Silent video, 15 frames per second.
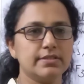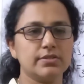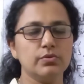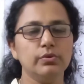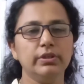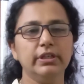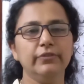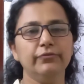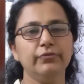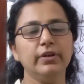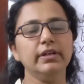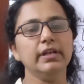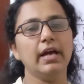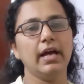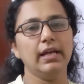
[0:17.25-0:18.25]
So
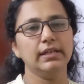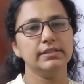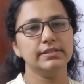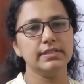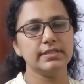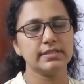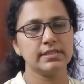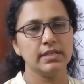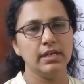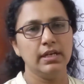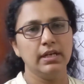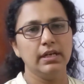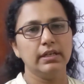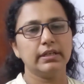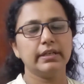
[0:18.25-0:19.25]
different halogens
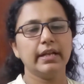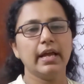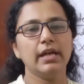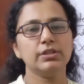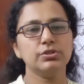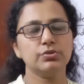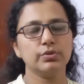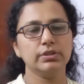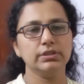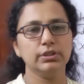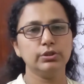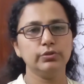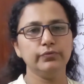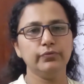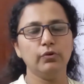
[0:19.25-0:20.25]
react together
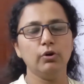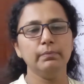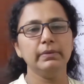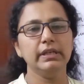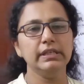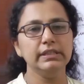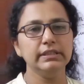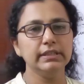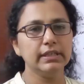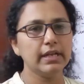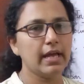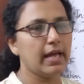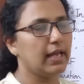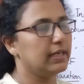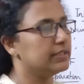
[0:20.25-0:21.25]
to form
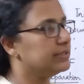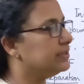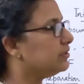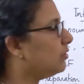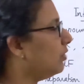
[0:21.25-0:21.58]
interhalogen